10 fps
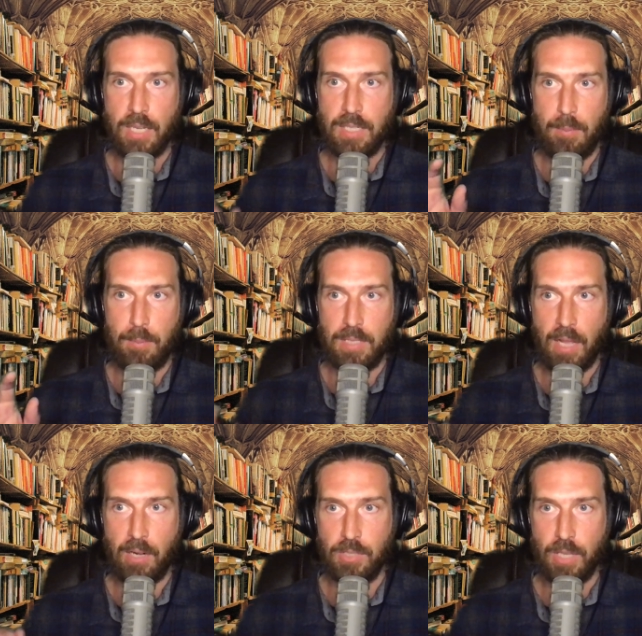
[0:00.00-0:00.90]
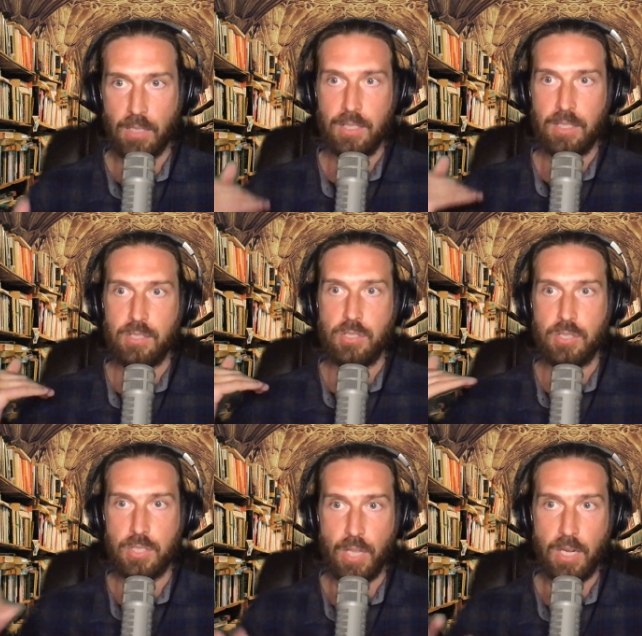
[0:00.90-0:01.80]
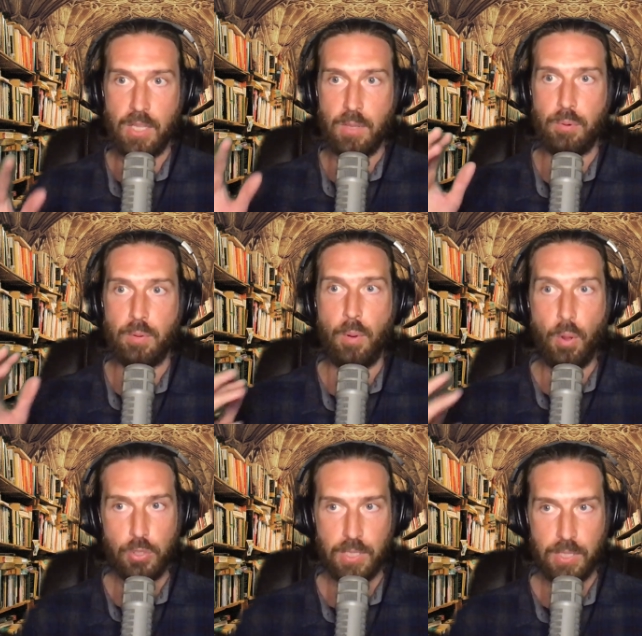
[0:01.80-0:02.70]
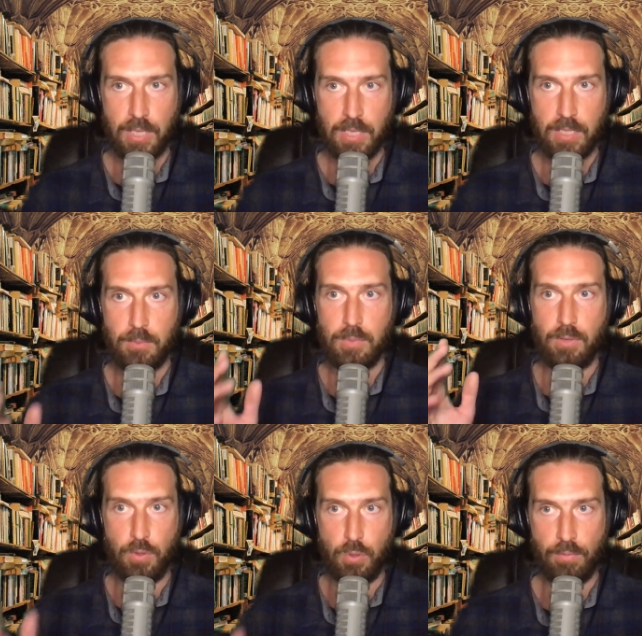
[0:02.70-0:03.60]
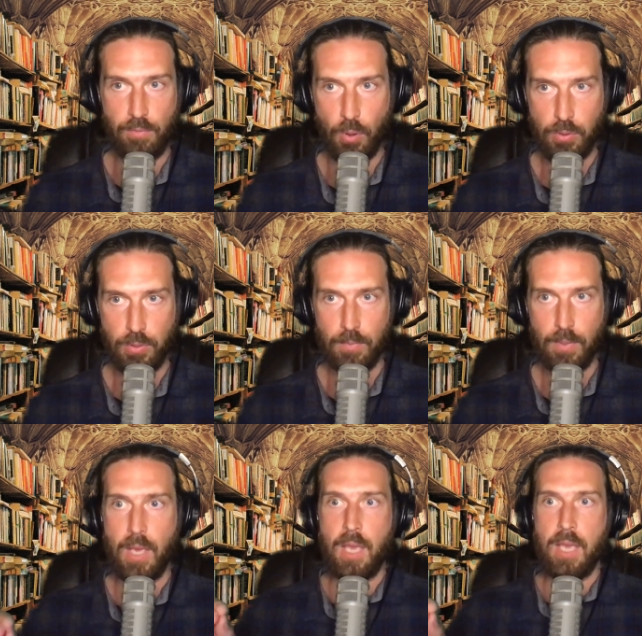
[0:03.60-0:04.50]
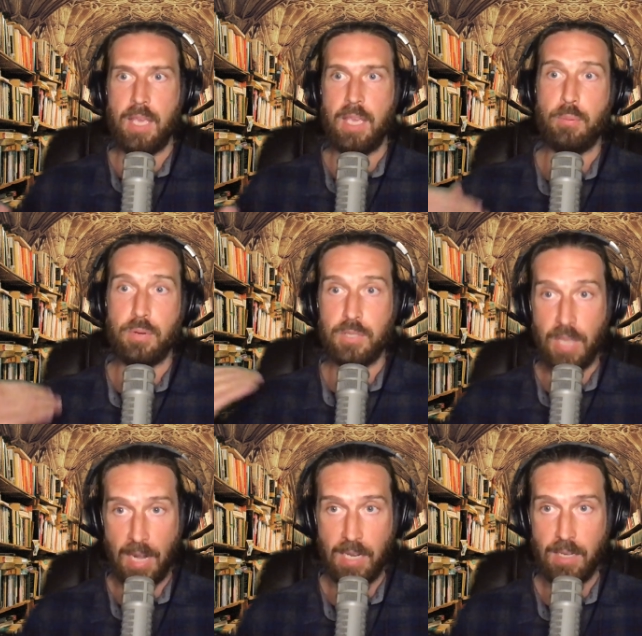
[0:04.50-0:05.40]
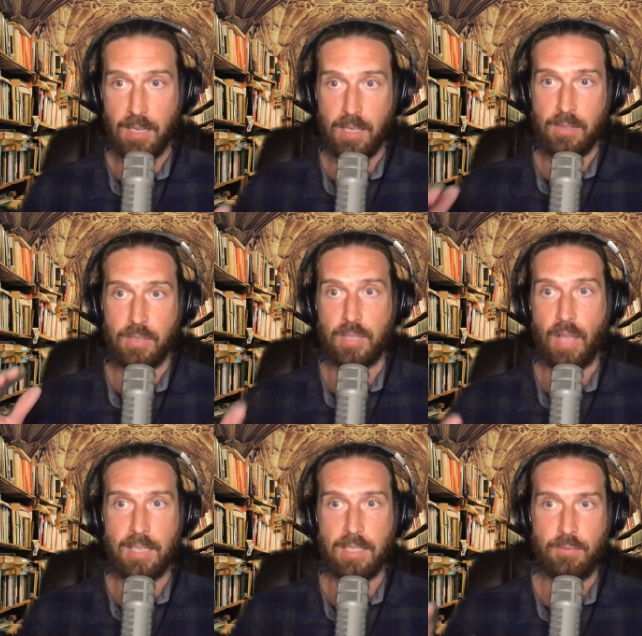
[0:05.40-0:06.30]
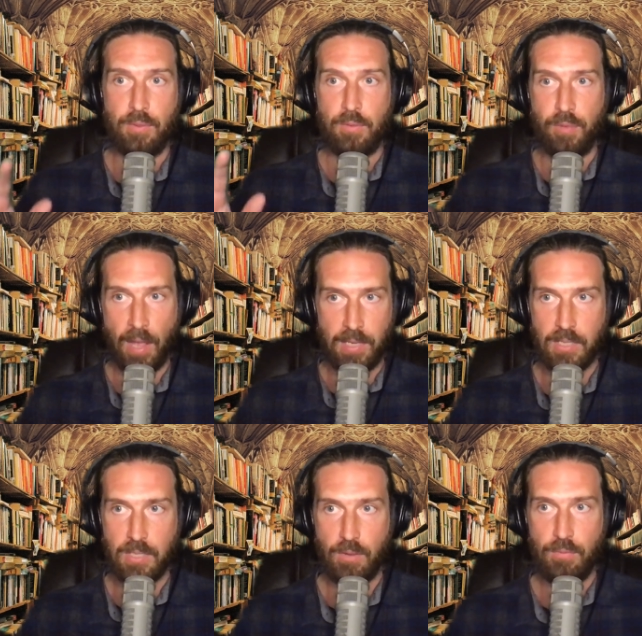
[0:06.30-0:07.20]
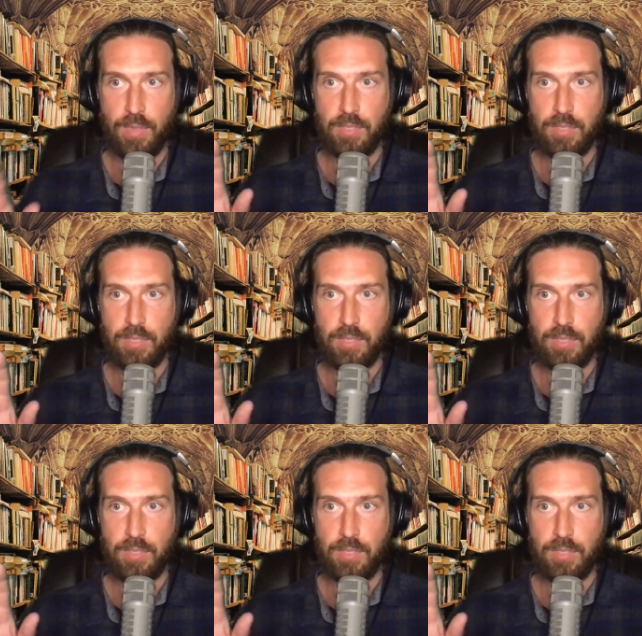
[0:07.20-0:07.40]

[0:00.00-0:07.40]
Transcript: at McDonnell Douglas to study the propulsion systems of UFOs. He presented the scientific findings of this